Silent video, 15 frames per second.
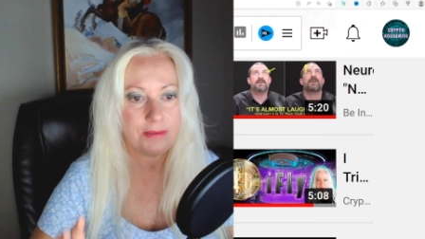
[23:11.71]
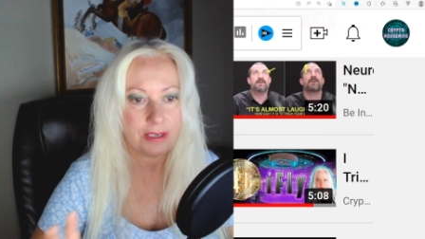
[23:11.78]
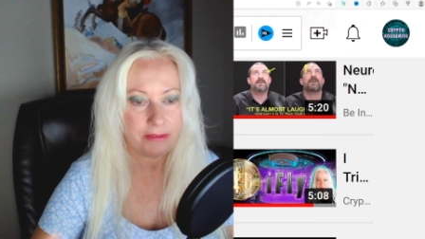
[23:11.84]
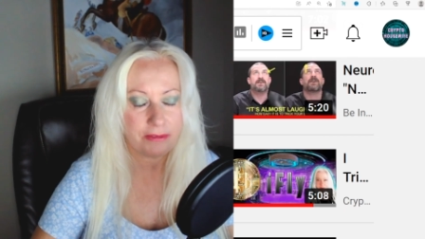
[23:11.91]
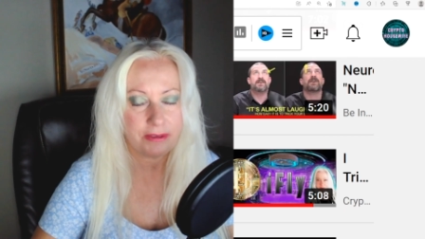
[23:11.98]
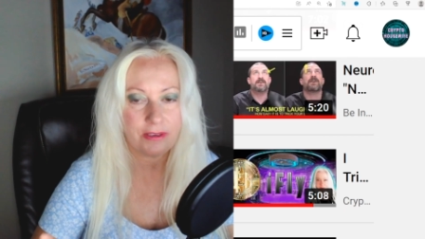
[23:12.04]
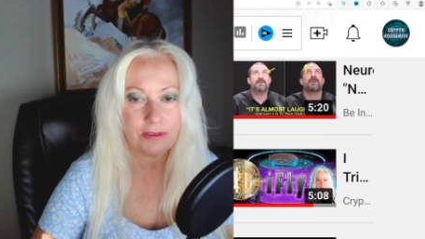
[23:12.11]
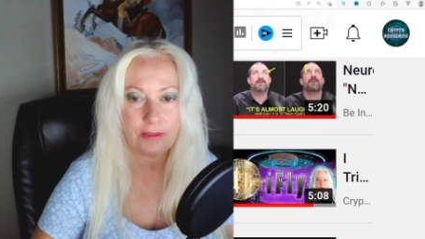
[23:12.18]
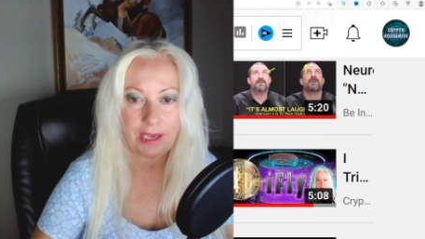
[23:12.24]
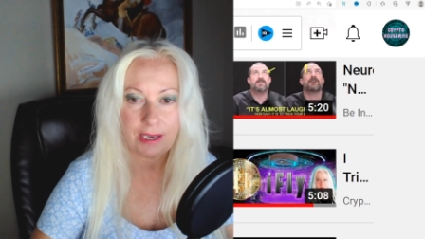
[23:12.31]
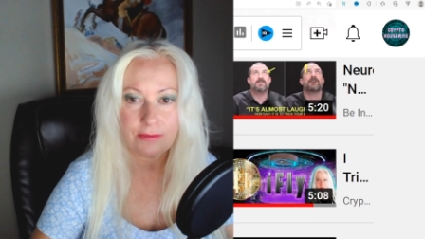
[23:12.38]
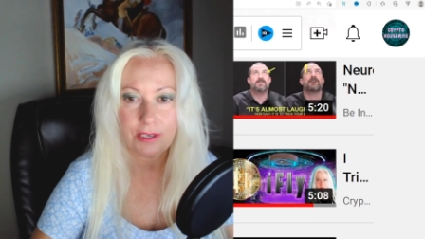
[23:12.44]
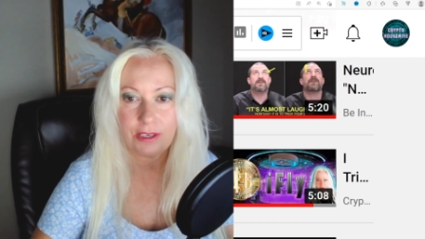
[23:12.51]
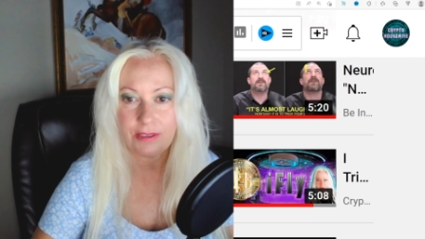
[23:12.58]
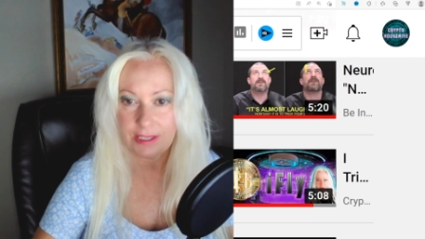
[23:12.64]
I would go that
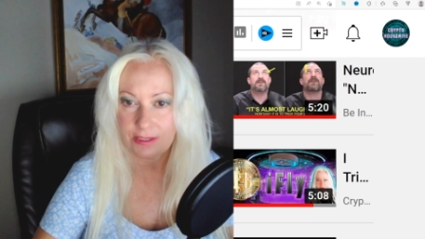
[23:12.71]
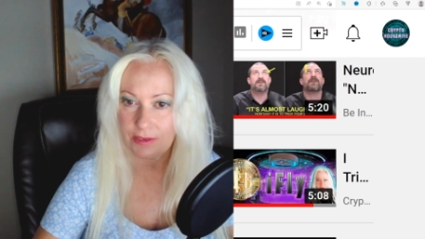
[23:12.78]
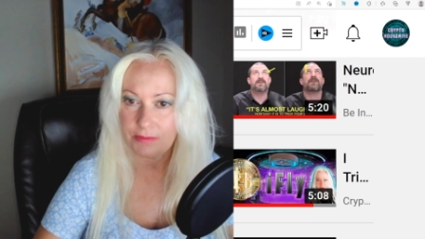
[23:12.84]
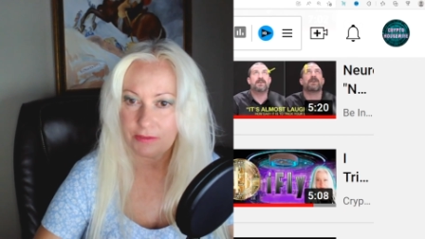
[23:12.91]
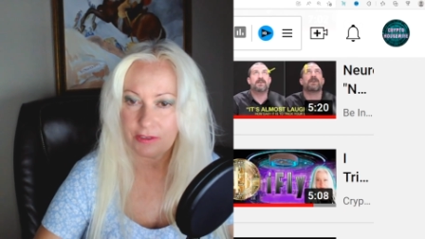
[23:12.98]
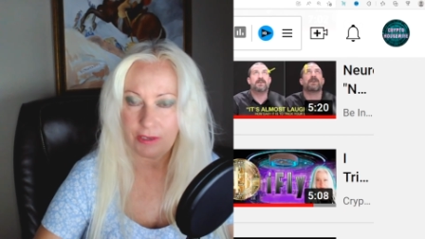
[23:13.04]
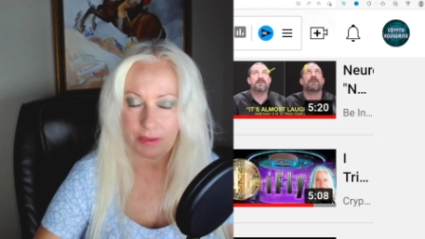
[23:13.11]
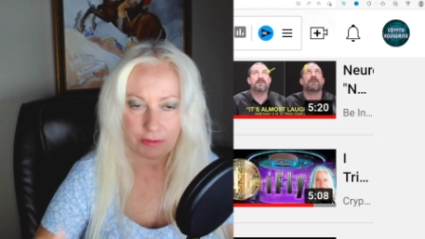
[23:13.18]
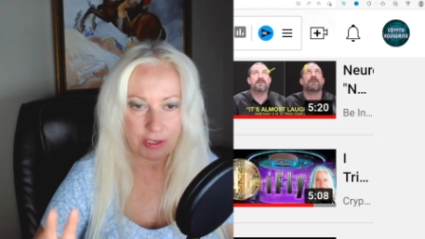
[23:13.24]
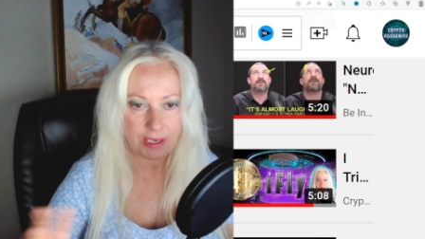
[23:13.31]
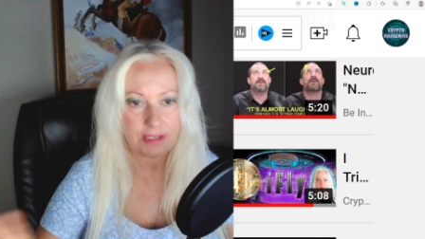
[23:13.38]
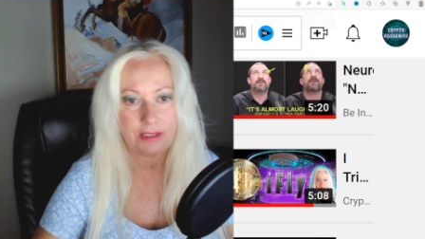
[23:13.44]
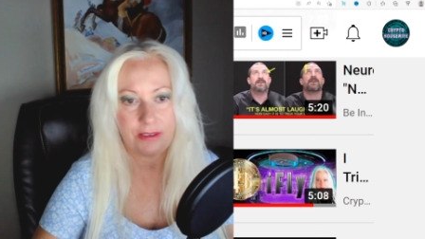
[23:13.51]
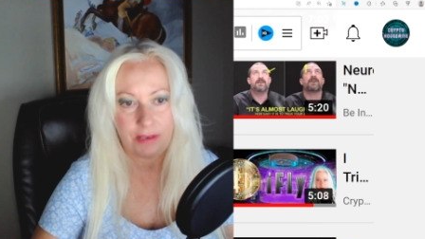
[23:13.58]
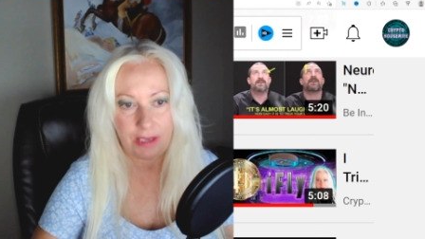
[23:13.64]
route. That's what I'm trying
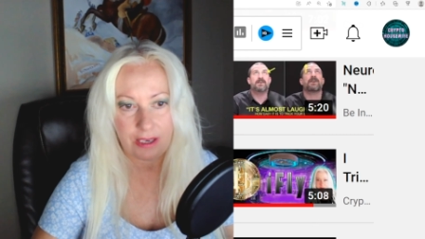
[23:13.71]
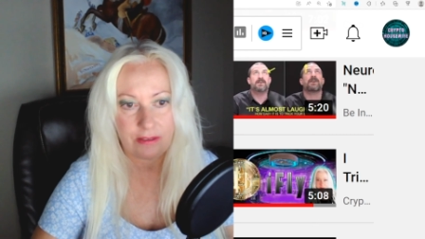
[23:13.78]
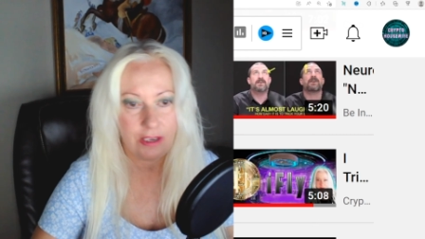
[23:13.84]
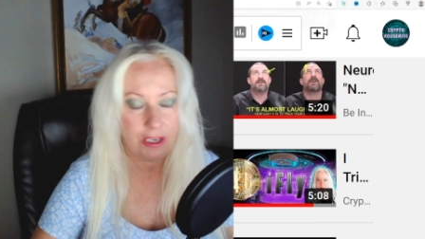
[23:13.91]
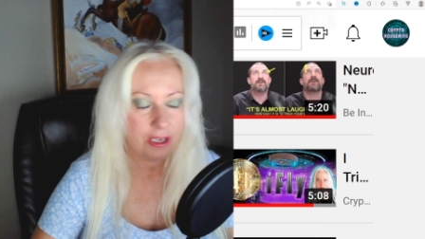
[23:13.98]
to do now.